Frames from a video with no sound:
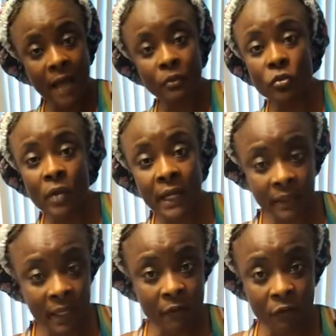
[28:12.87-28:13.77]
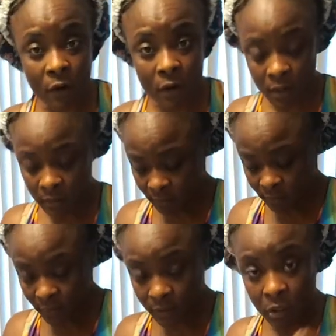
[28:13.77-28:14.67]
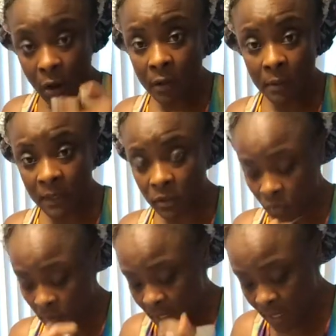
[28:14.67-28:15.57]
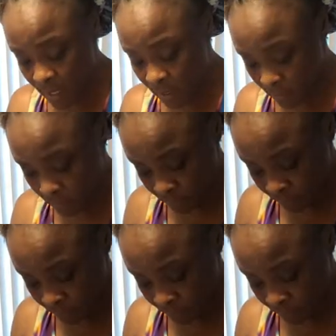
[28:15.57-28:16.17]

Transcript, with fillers: I do anything for the daughter between me and him.